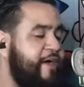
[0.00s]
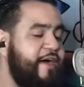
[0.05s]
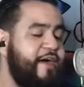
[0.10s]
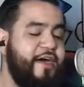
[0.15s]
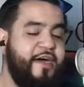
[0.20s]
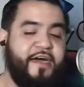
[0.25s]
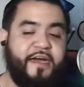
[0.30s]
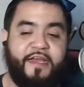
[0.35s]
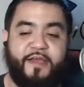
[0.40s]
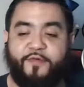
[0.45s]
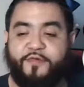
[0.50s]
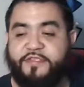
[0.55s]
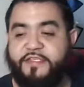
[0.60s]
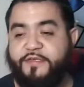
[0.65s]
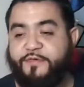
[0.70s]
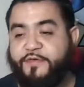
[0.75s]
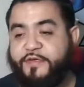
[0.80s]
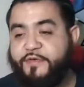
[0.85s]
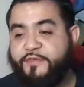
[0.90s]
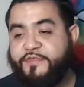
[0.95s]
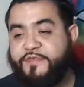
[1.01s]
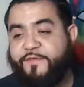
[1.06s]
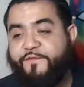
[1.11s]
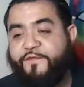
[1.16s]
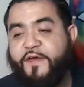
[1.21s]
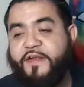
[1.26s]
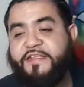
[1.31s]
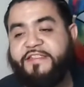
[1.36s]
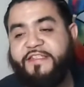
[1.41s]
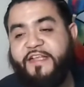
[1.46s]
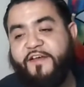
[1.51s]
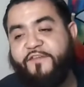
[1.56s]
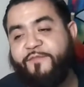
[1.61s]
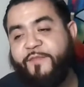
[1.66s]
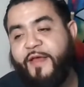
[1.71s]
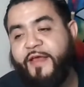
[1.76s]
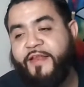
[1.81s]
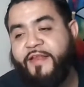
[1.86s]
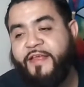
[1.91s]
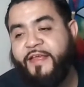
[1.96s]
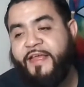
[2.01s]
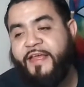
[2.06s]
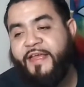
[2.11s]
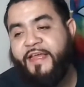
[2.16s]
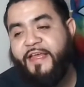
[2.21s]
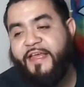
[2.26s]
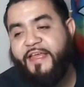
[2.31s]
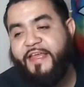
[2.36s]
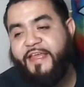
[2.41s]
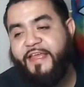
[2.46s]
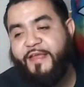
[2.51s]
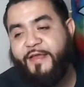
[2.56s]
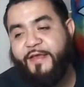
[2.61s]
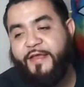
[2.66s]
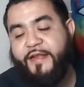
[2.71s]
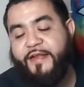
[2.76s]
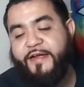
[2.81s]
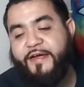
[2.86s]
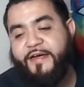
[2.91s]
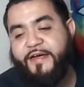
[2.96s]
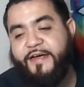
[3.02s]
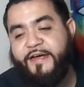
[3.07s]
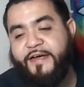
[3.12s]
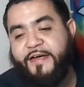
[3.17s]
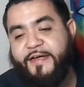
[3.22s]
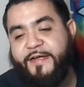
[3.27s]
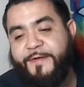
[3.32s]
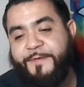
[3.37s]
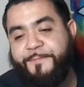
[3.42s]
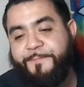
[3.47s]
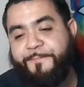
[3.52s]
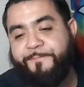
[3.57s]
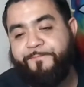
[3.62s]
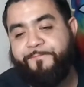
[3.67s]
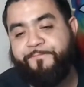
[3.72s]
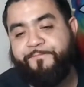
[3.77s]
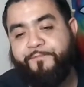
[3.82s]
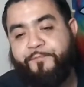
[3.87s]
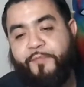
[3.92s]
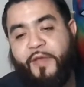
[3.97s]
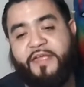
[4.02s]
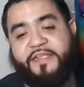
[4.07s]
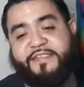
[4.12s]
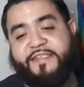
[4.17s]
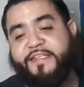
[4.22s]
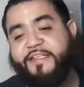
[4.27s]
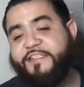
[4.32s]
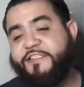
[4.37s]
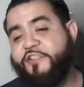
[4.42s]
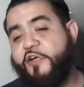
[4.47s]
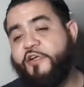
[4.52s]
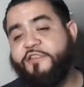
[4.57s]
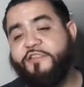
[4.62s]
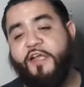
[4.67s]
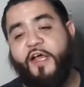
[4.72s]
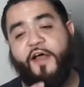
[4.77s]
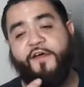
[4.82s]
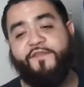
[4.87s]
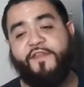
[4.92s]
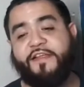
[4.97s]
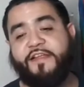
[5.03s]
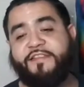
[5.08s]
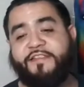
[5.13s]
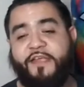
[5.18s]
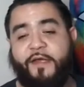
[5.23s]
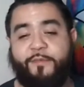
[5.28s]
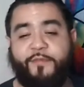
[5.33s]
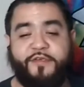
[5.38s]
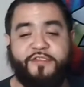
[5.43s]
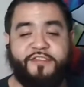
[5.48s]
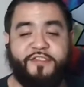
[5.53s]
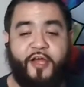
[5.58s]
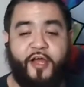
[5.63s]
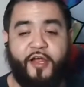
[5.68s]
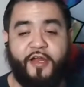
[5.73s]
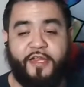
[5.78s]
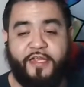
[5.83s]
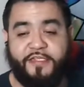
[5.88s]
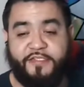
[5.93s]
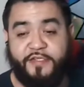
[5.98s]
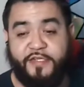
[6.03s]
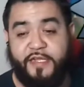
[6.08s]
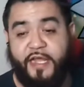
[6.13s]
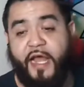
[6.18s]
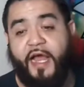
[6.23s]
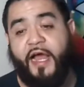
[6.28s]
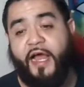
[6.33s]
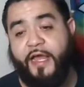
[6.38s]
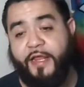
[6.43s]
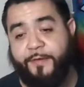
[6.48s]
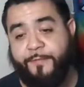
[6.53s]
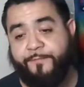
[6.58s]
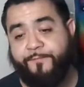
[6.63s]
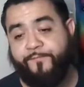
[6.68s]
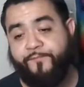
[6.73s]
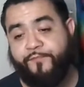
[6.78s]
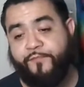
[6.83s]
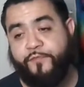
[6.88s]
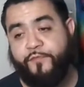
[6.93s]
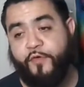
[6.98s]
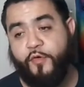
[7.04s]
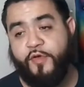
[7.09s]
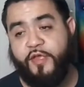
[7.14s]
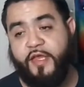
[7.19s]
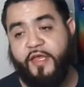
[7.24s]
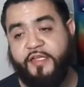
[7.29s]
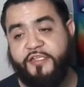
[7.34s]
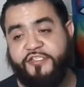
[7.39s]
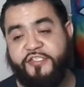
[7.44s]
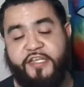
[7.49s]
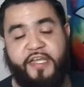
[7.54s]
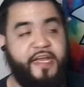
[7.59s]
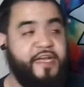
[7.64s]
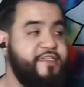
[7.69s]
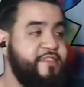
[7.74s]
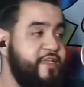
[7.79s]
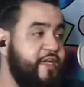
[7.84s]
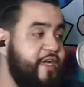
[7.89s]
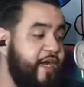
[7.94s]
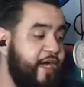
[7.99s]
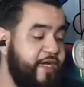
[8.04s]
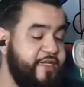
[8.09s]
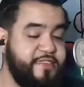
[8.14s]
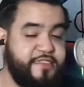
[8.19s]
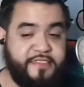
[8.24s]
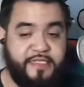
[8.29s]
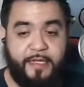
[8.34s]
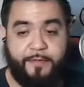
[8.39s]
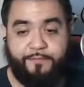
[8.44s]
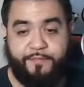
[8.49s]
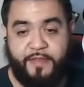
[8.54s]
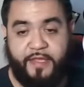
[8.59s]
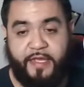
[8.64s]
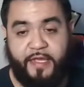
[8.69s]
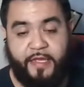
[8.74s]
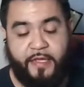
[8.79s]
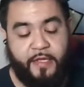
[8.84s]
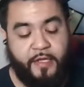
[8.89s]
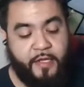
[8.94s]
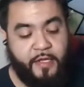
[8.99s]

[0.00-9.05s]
It was some funny stuff, man. It basically starts off like Summer's talking to God. Okay, she has the concept that